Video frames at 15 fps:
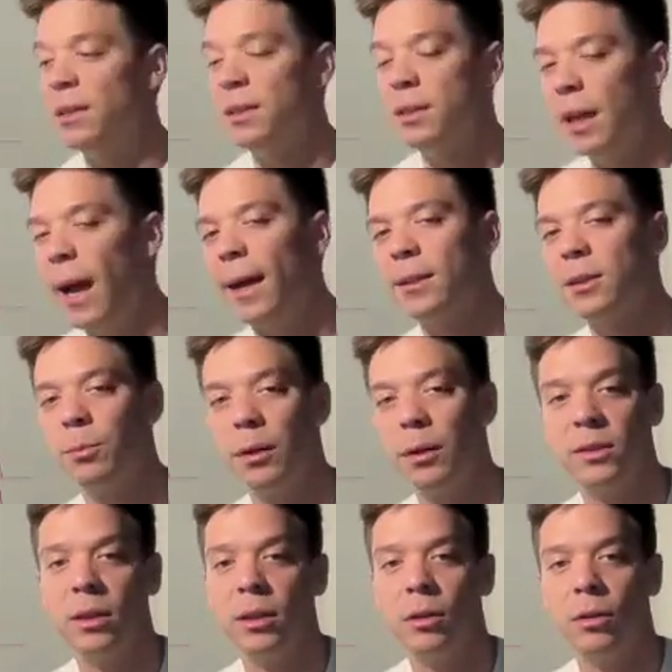stats my
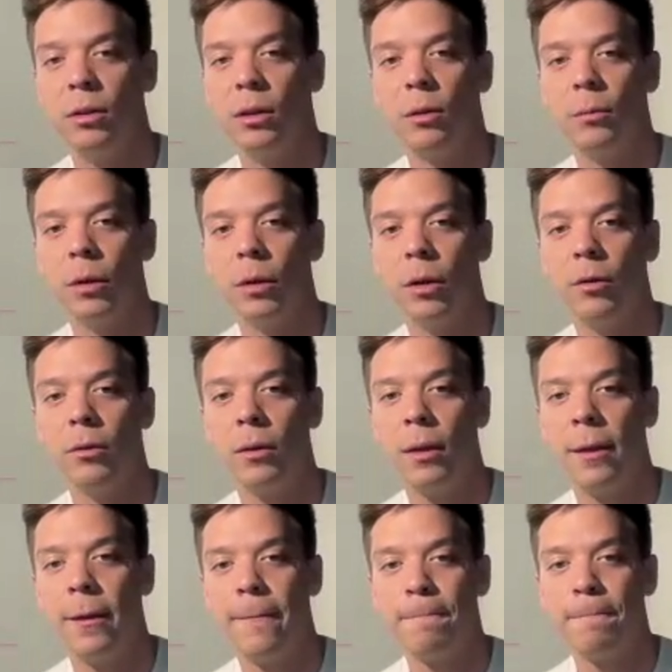senior year, bro.
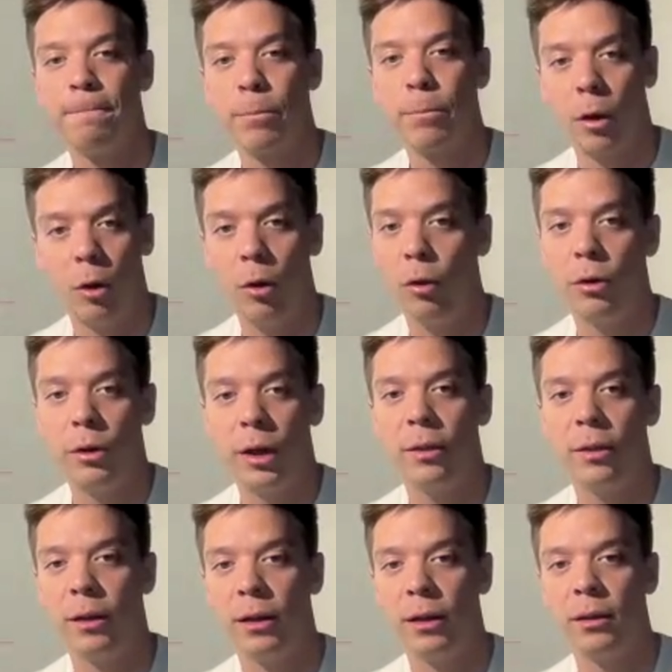Yeah. All or
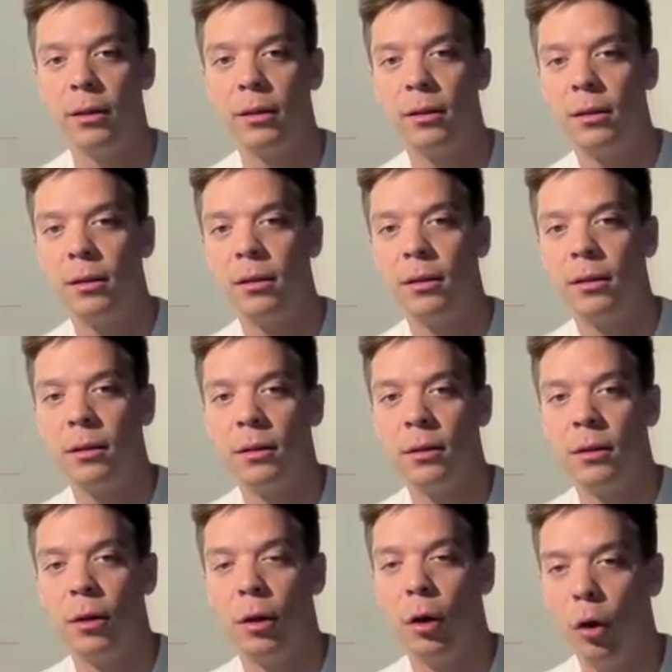nothing.
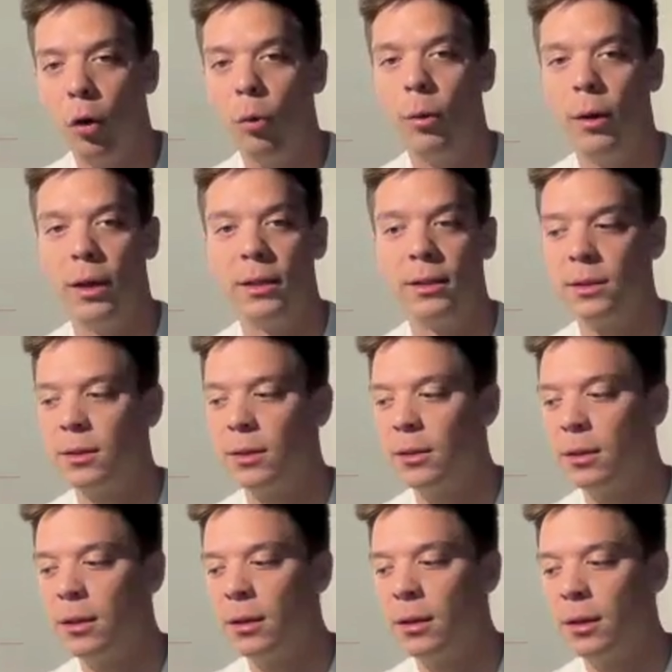Always.
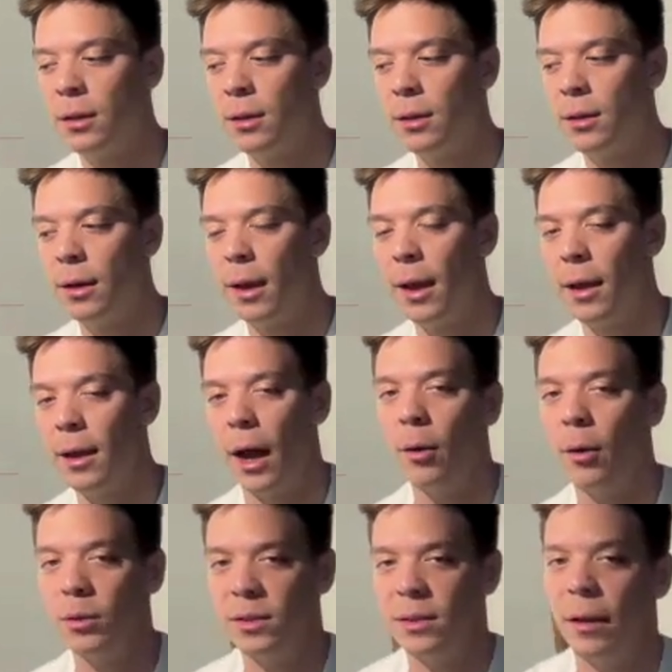And
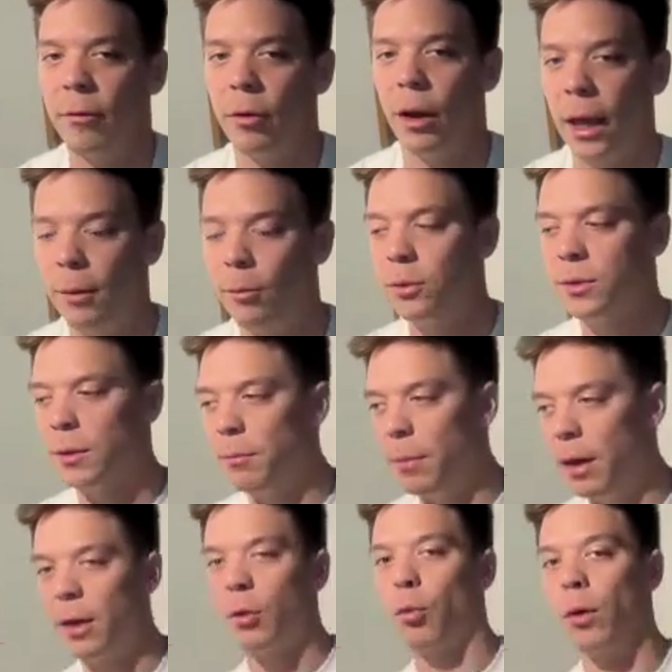I was never able to
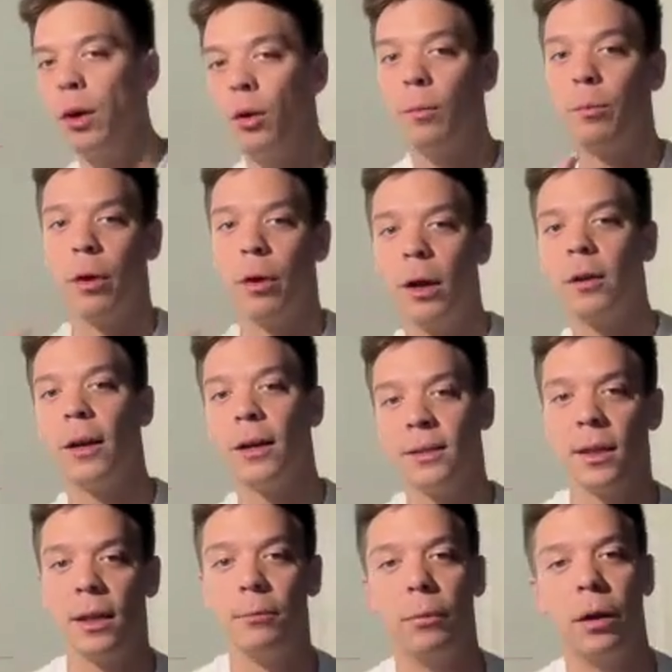make real
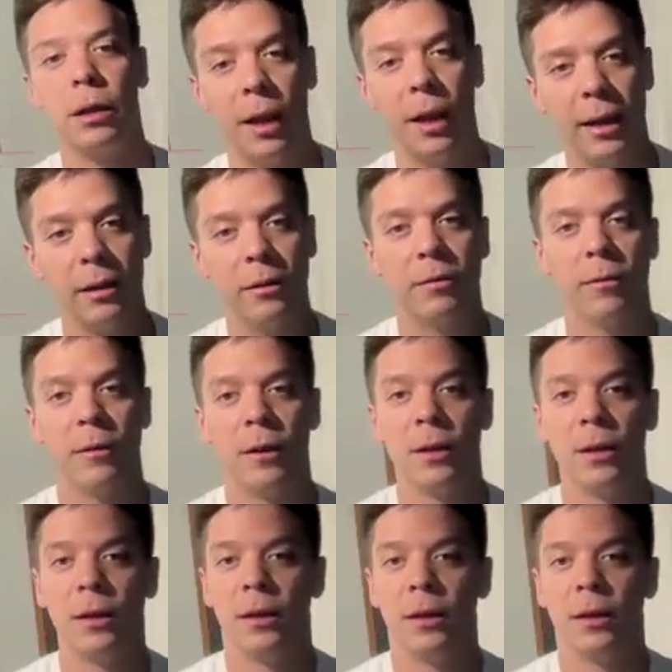progress in my life
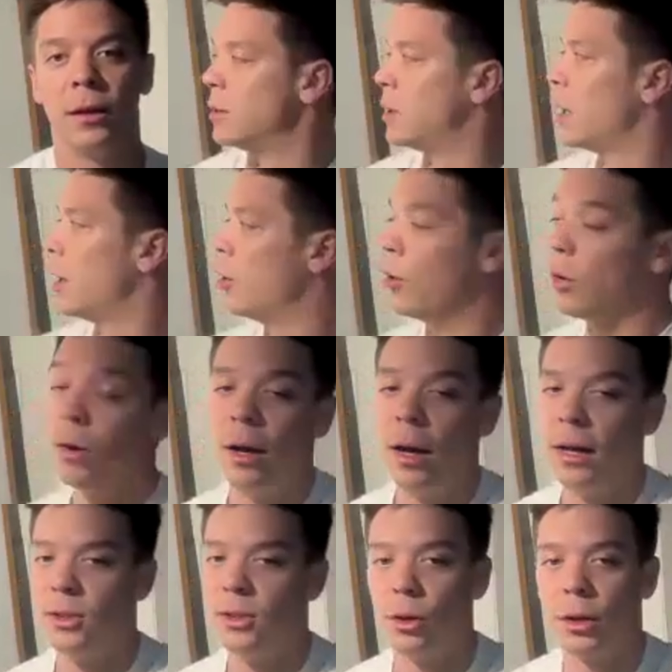until
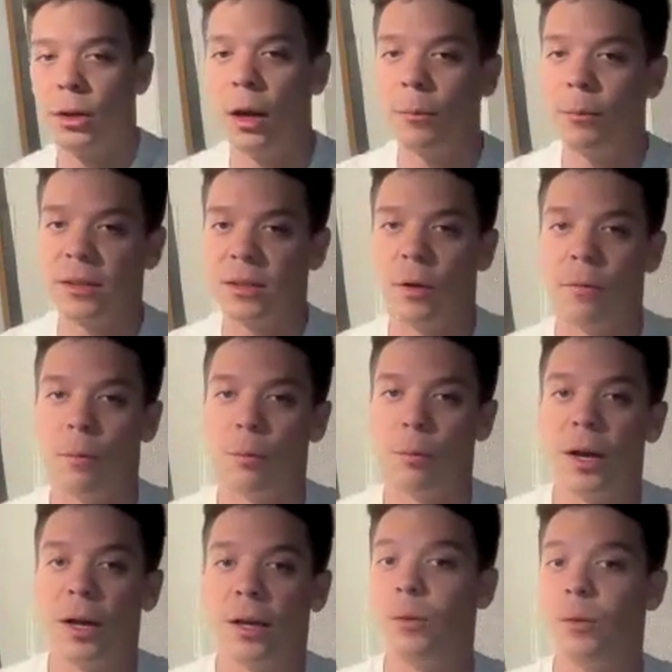I started cutting myself a
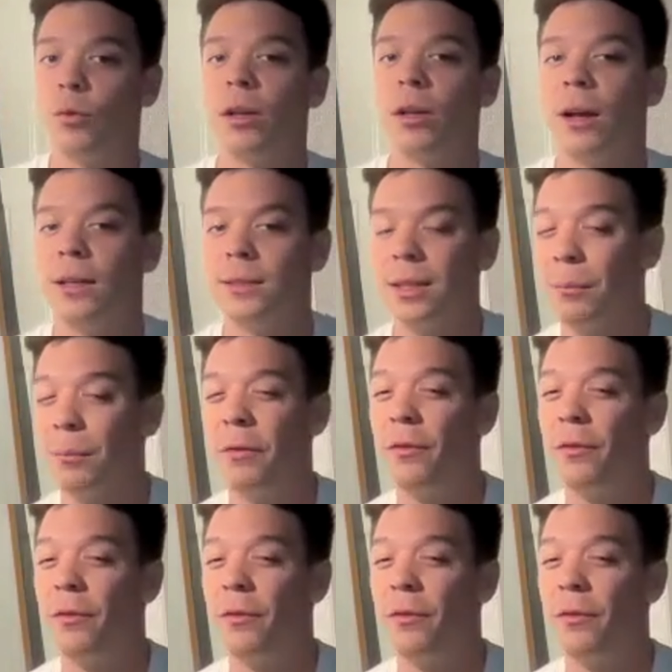break and realizing I'm